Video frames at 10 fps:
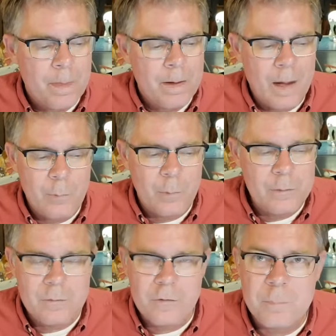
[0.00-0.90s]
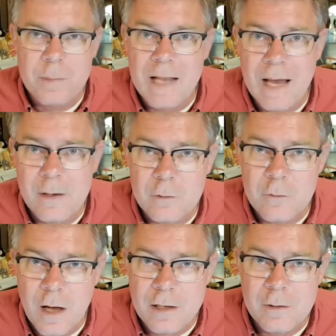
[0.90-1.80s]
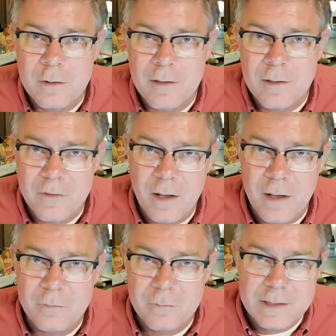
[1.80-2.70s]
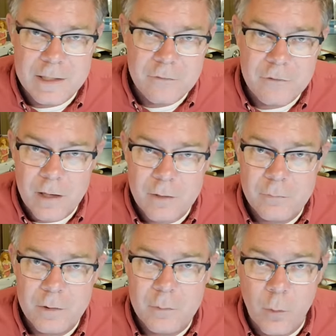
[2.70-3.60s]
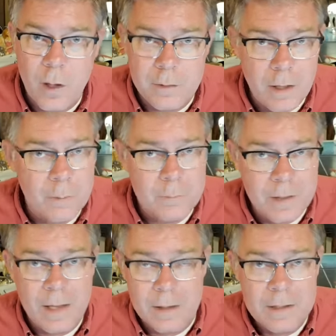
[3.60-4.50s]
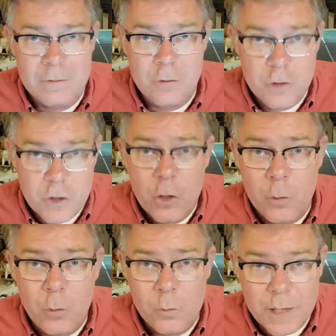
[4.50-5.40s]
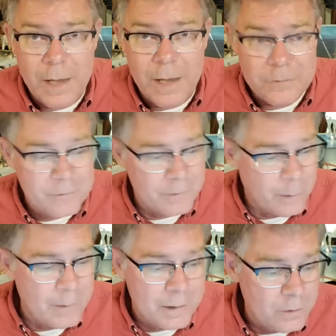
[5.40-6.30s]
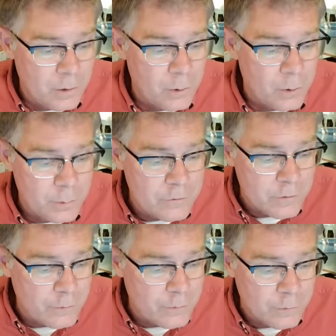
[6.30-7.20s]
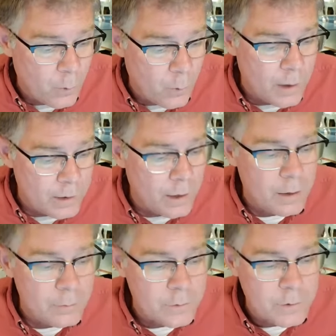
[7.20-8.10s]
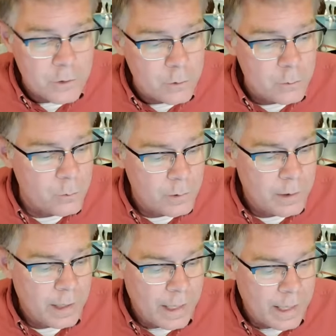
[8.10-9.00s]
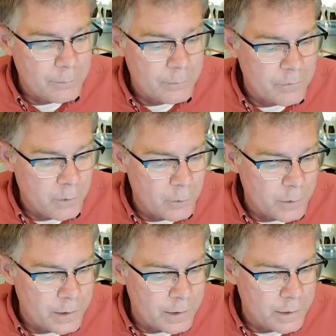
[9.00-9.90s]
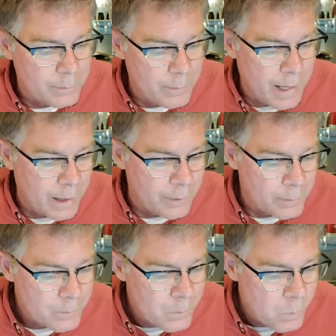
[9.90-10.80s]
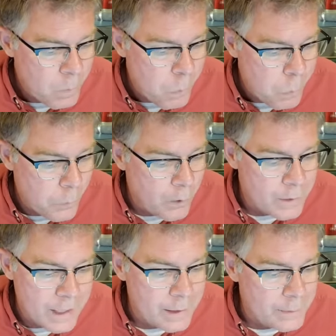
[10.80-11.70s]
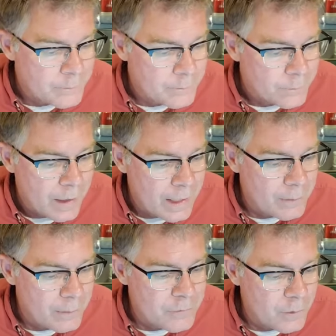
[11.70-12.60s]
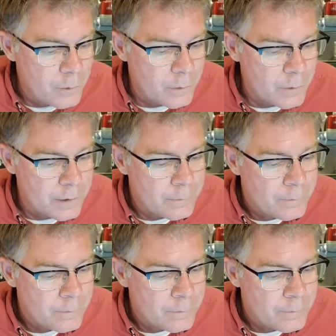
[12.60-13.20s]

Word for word: I wouldn't just be down here talking to myself. Each and every one. Now, not each, you. Yes. I mean, you know, each and every one of you absolutely matter. Okay? Absolutely.